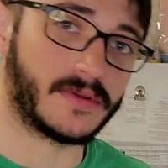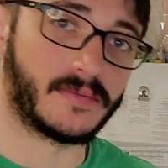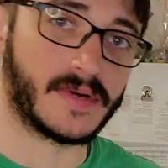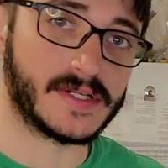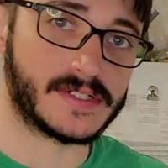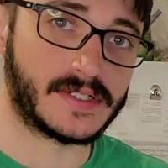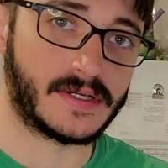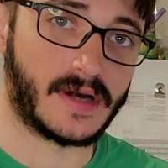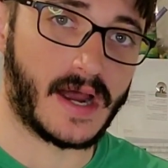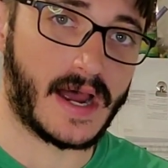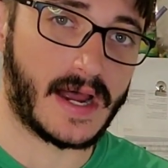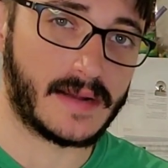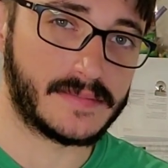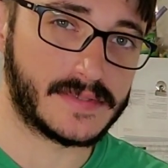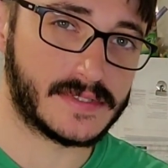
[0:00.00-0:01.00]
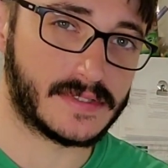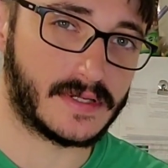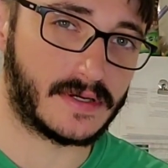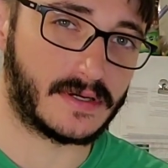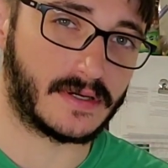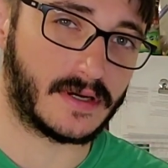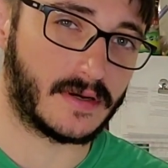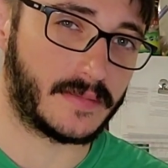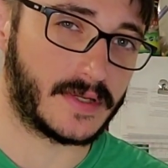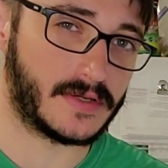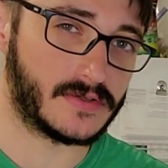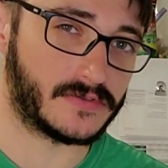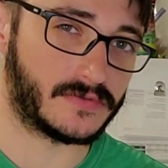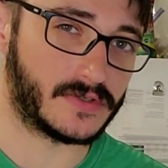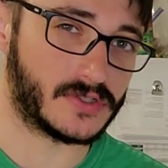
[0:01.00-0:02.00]
rest of your hops. They're going to be
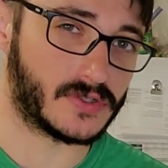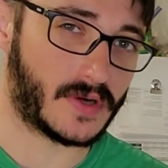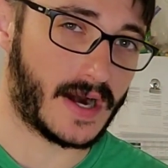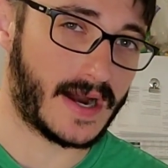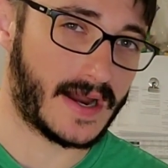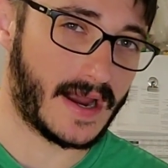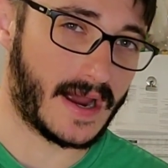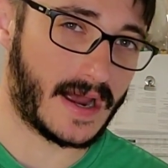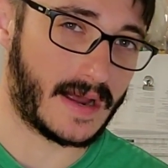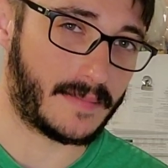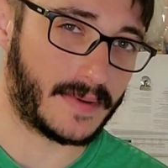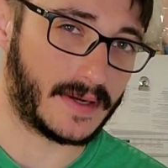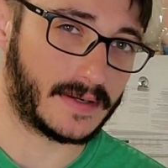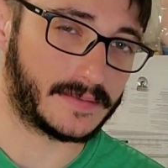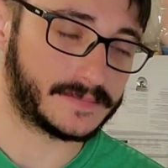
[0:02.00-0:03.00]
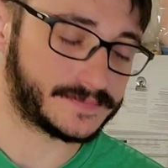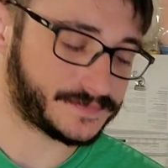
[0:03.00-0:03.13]
used for dry hopping.